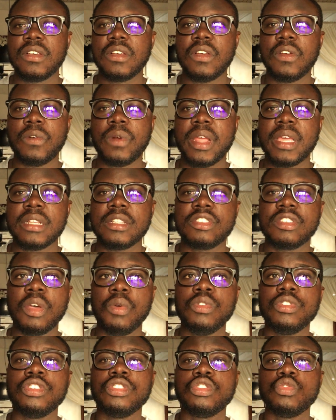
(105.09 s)
All right. So I
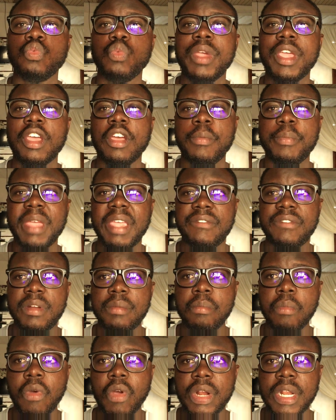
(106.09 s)
want you to wake up every
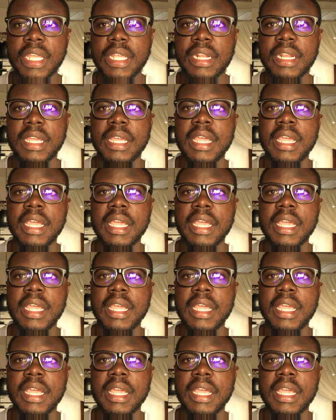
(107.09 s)
morning